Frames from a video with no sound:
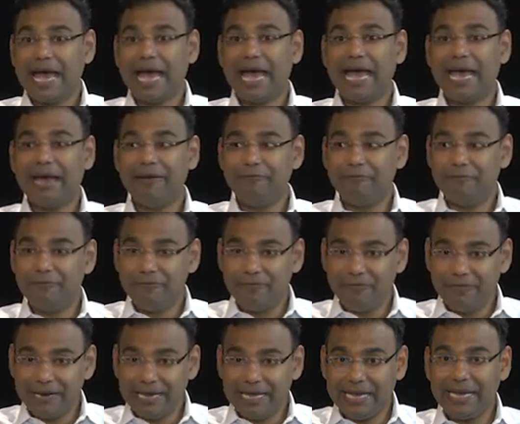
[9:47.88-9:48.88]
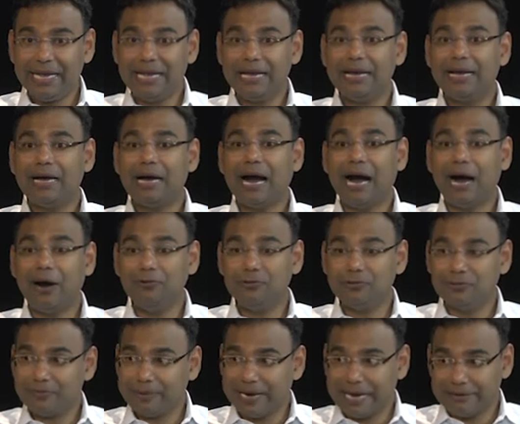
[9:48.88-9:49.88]
Every
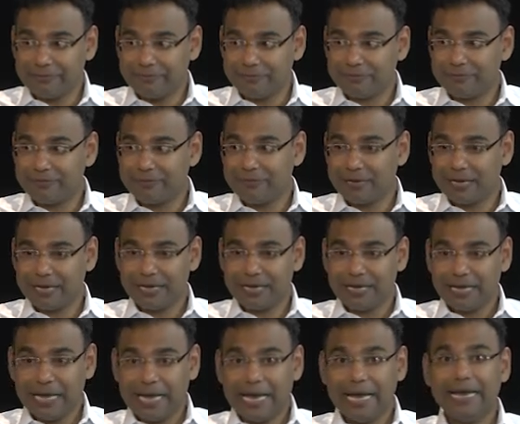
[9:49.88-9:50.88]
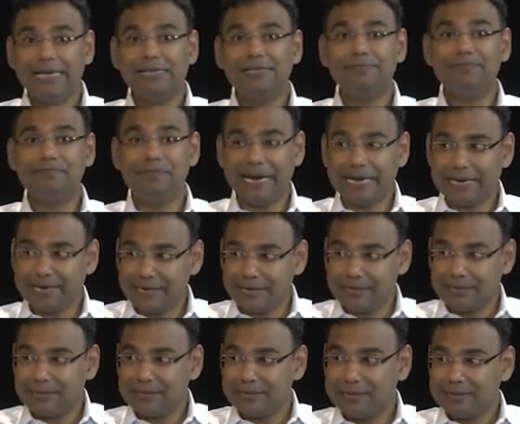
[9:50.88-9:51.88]
housewife is
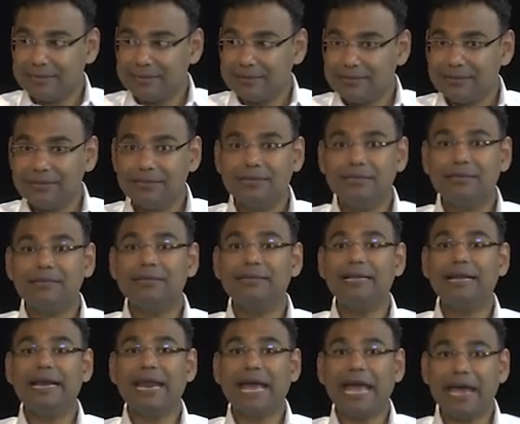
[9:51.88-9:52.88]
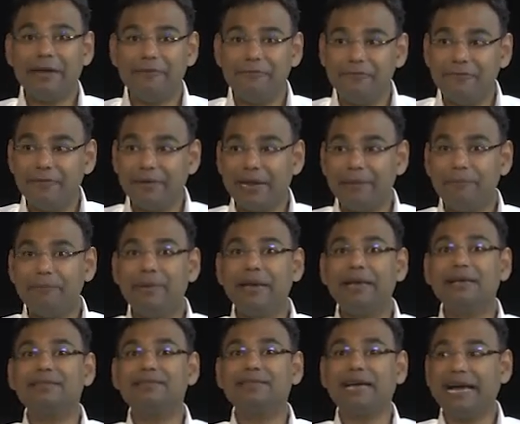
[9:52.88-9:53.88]
better than every
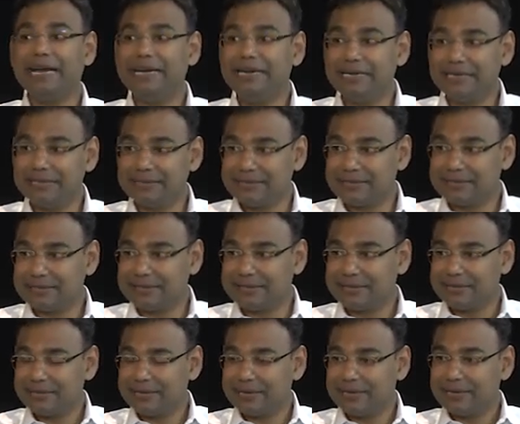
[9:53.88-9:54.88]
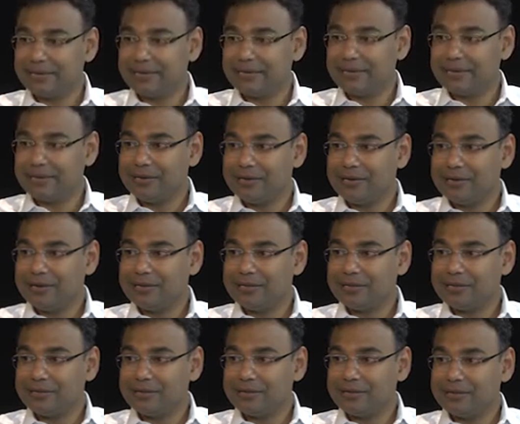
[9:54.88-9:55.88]
big scientist
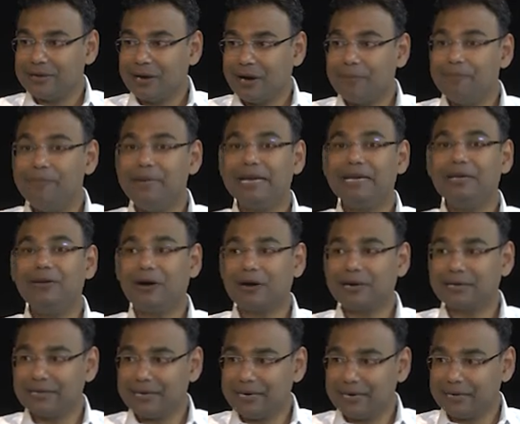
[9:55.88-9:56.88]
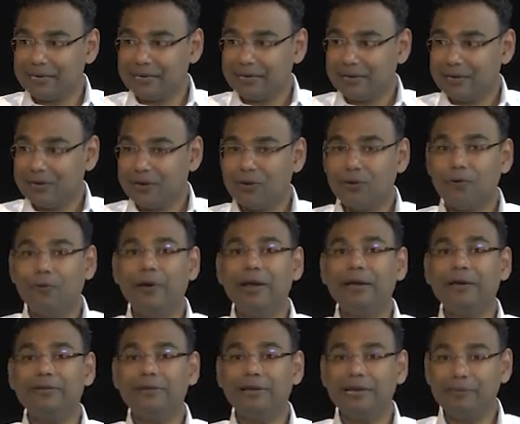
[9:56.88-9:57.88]
or big doctor
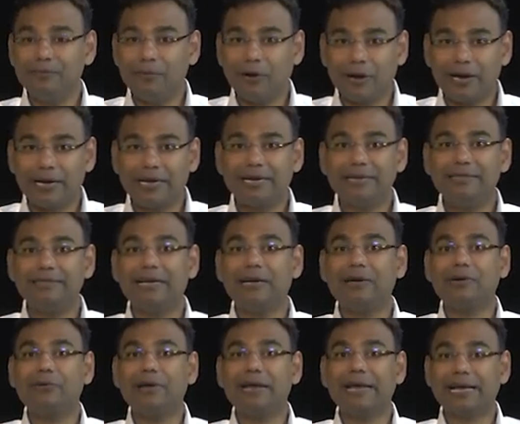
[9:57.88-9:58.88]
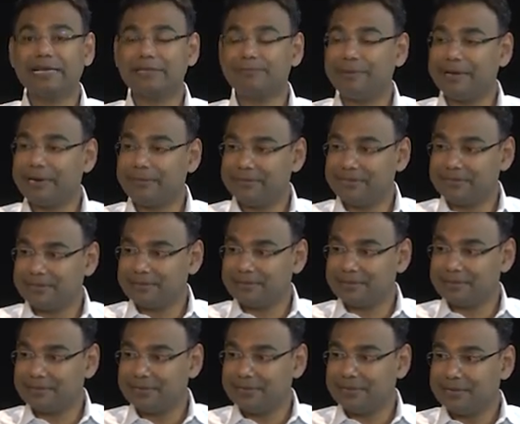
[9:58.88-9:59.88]
going to the laboratories and doing
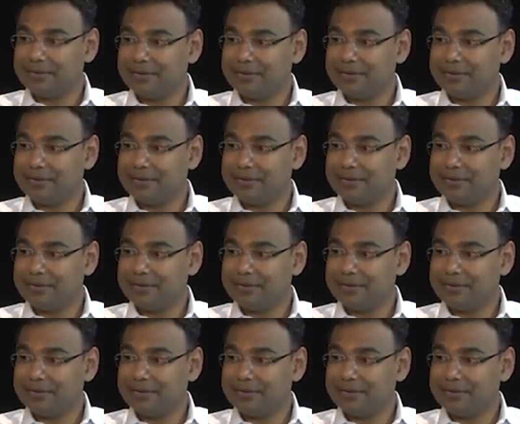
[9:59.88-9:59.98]
experiments.